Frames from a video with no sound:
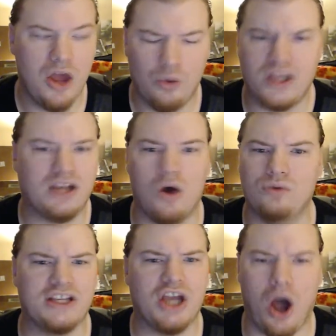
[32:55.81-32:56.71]
We can
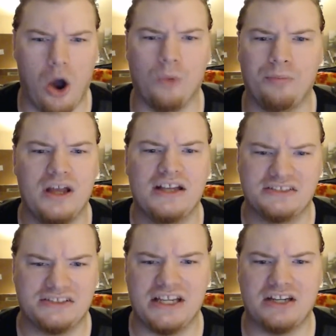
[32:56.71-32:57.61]
only hope
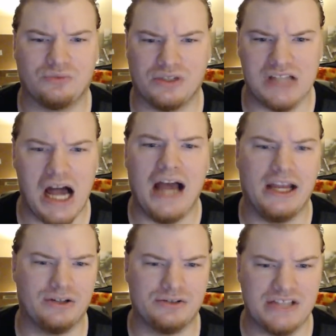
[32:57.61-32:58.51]
Cena
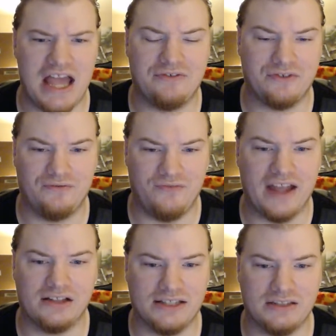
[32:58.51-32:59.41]
retires after
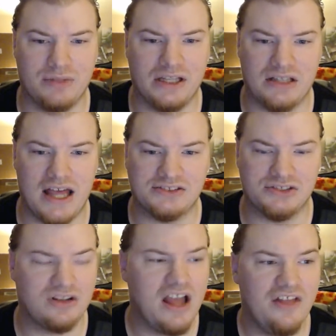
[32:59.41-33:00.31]
failing to beat
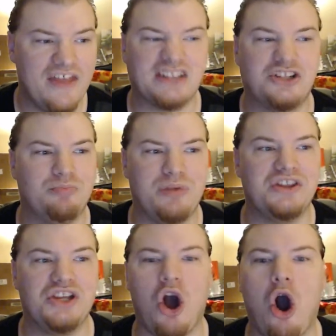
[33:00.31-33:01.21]
Lesnar. That could be
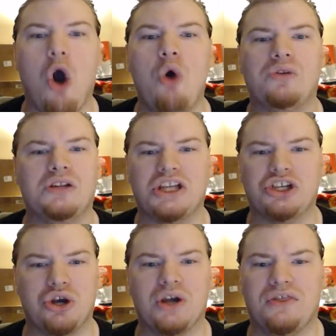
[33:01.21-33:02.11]
the only
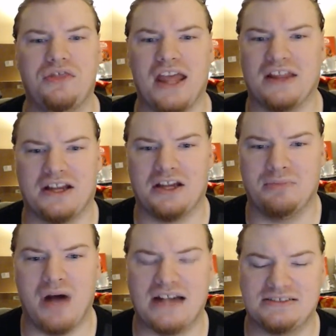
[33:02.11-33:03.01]
good thing that could
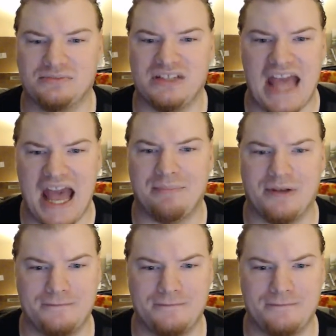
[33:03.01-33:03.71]
possibly happen.